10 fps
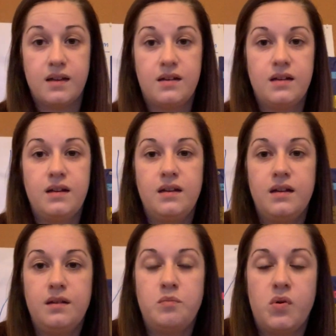
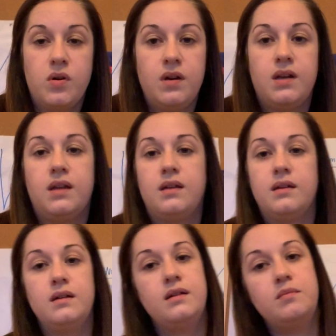Good morning,
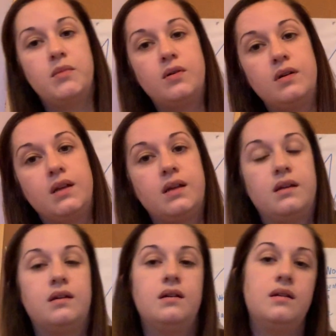good
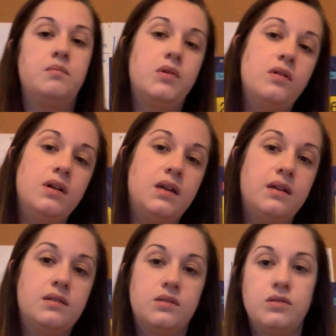morning, good
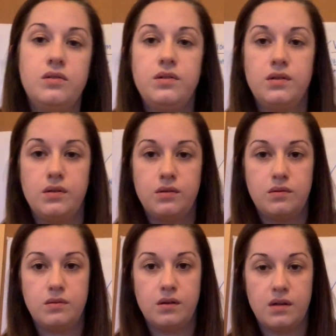morning to
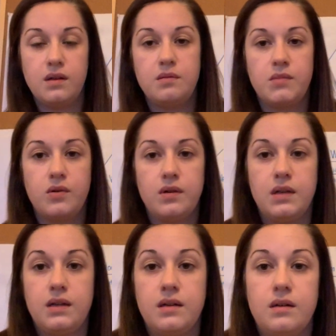you. Good
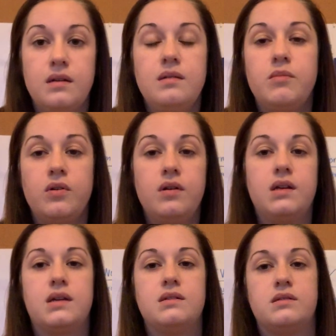morning,
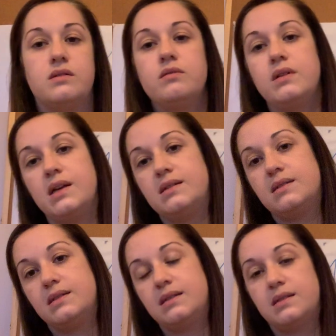so nice
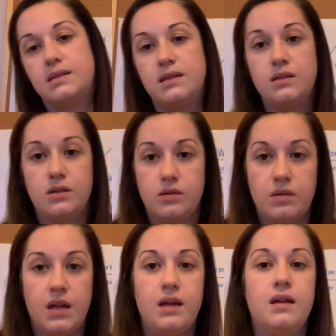to see you.
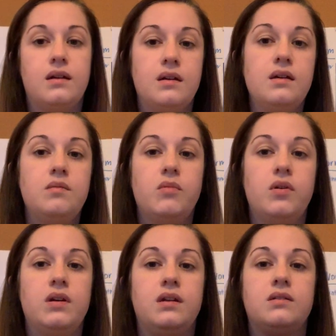Good
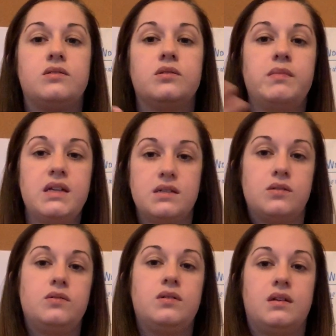morning to my
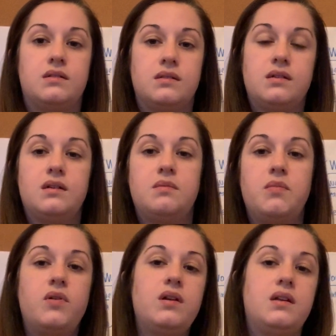students, good
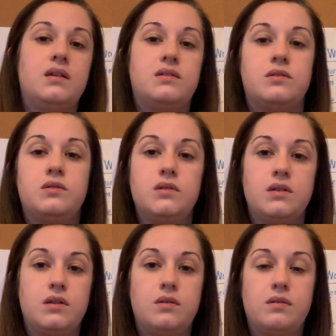morning to
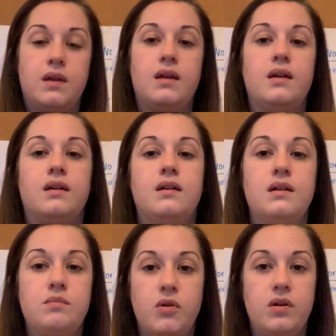you.
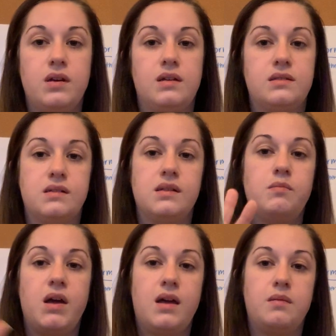Good morning to the
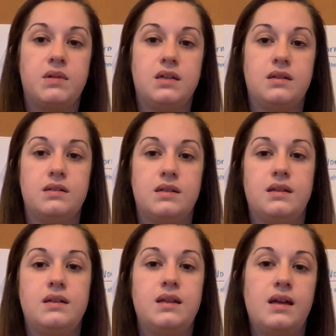mommies and
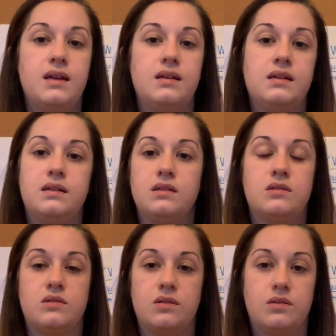the
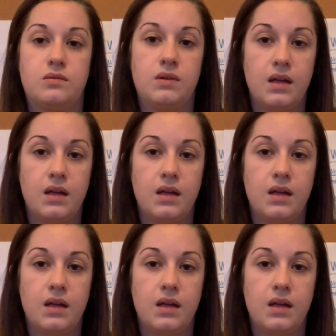daddies too.